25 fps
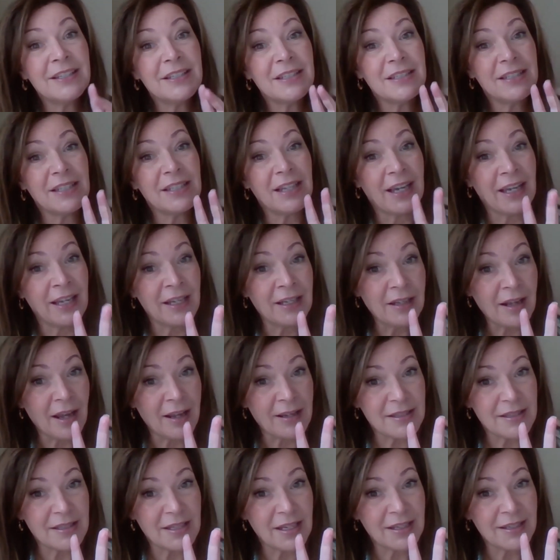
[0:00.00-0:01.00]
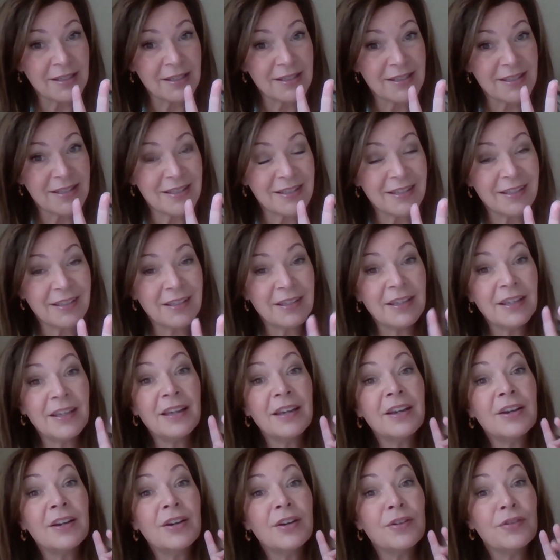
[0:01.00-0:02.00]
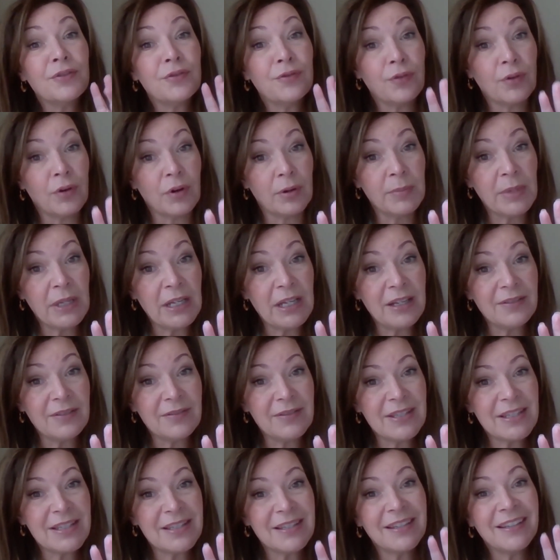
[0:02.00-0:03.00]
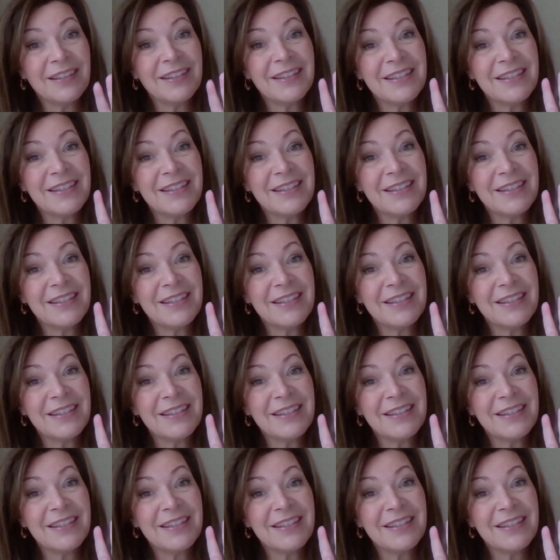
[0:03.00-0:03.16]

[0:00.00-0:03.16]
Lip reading: diagnostics, formatives,